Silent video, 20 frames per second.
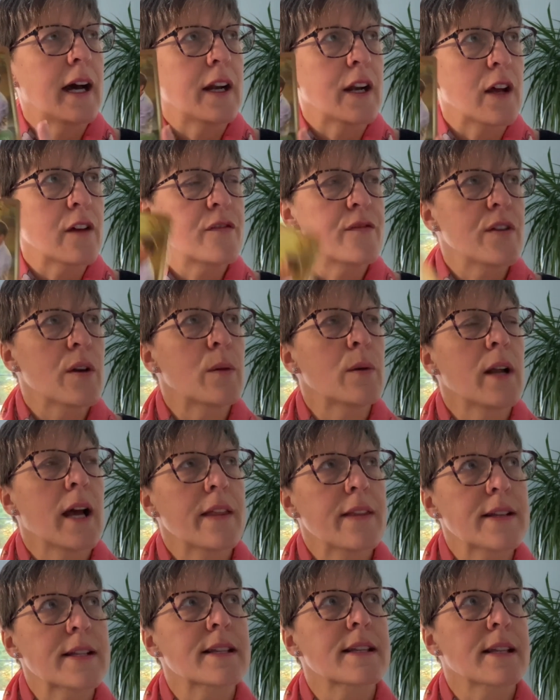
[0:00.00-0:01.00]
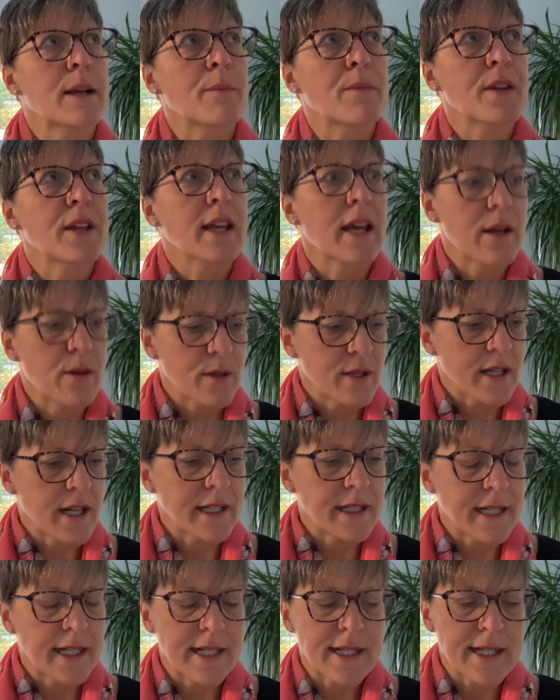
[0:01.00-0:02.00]
and I feel like there's something else I
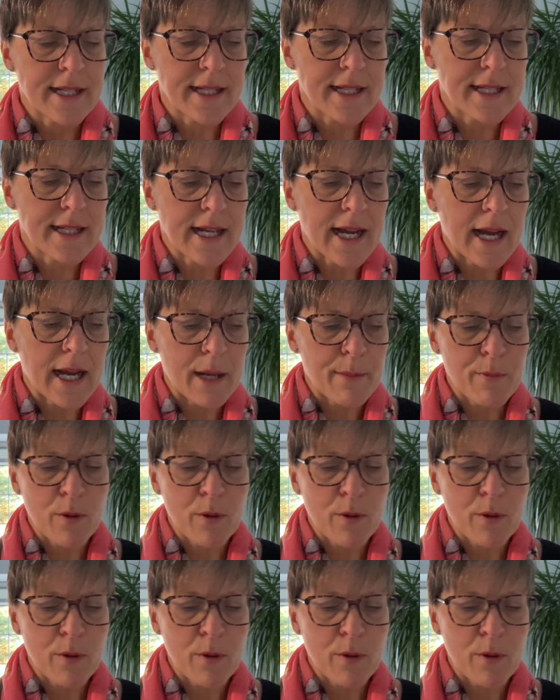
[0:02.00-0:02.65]
need to say,